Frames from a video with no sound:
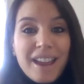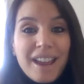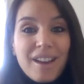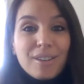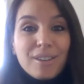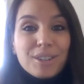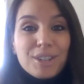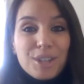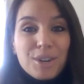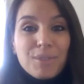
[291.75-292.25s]

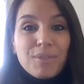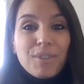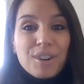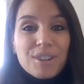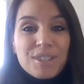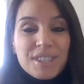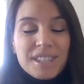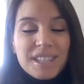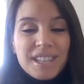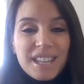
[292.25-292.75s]
Carroll
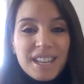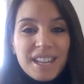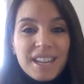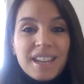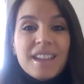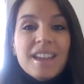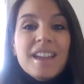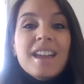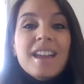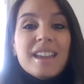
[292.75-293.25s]

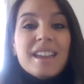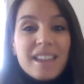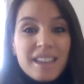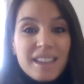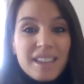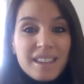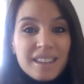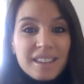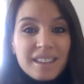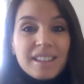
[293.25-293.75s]
University
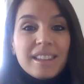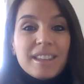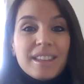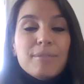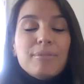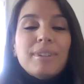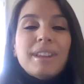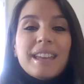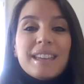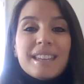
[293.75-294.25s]
in
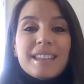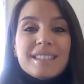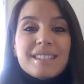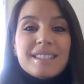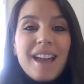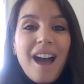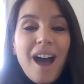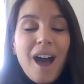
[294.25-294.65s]
Cleveland,